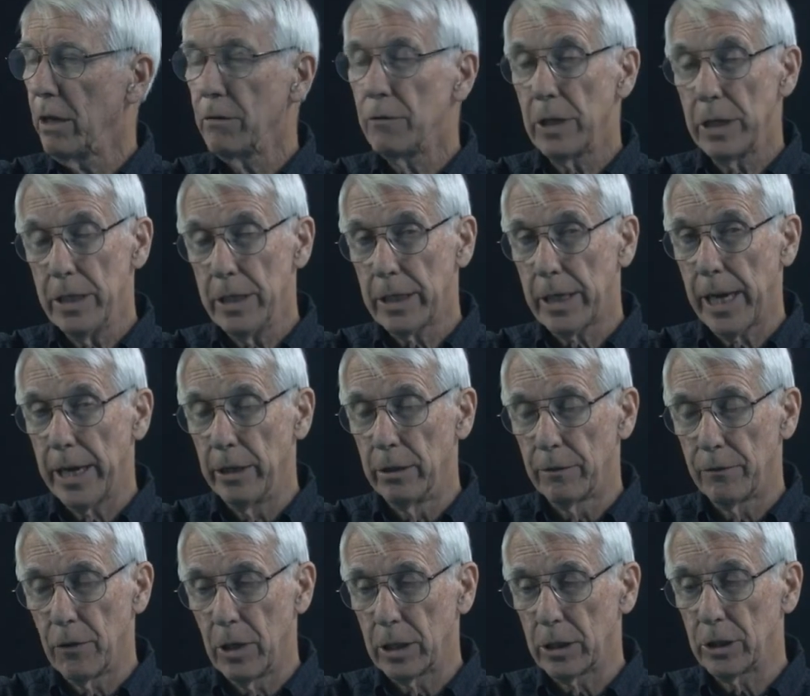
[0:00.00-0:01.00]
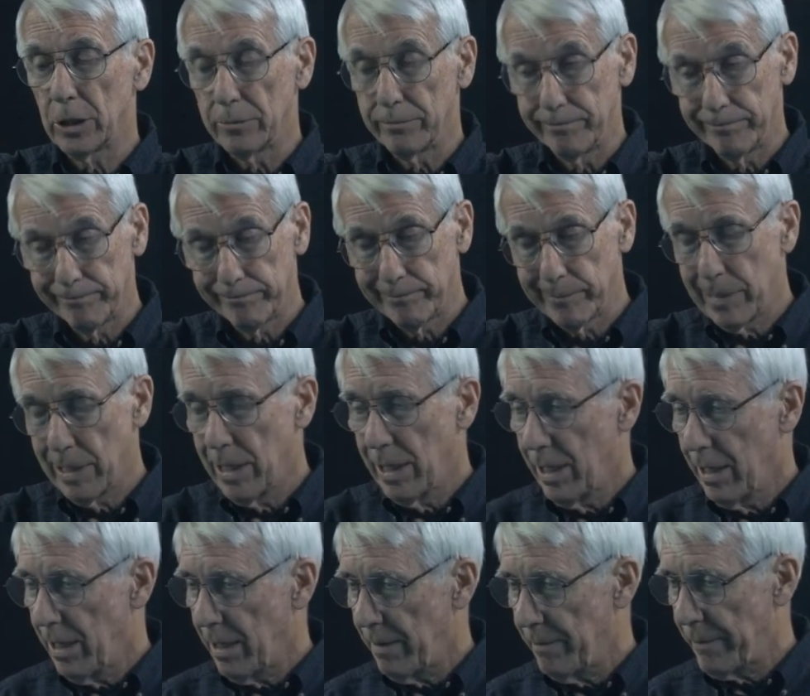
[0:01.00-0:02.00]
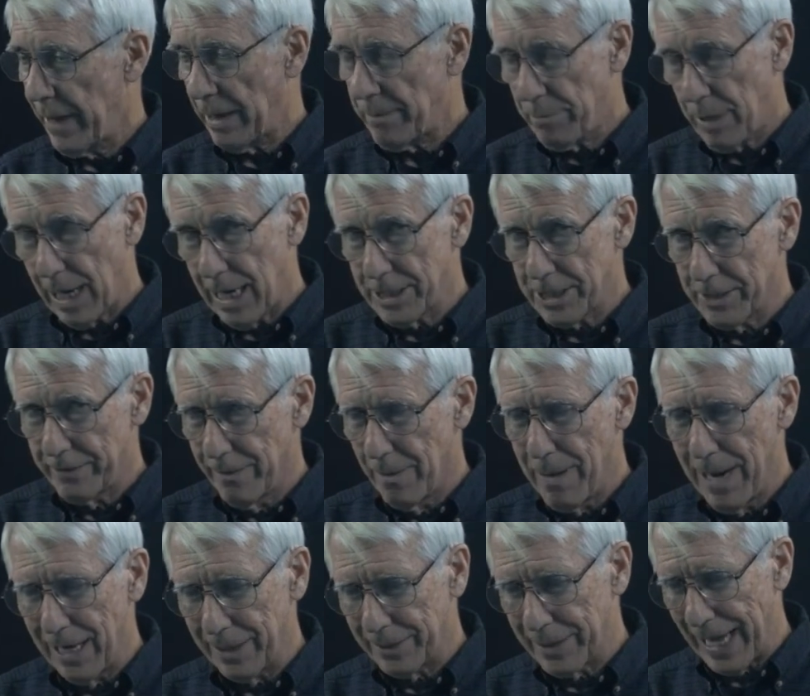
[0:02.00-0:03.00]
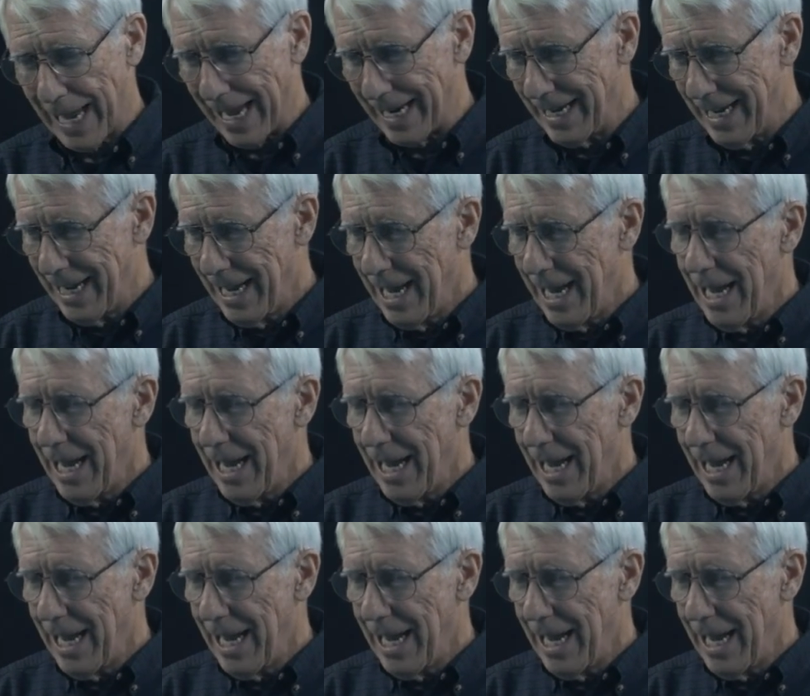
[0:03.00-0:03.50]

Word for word: of indicator function. not positive about that.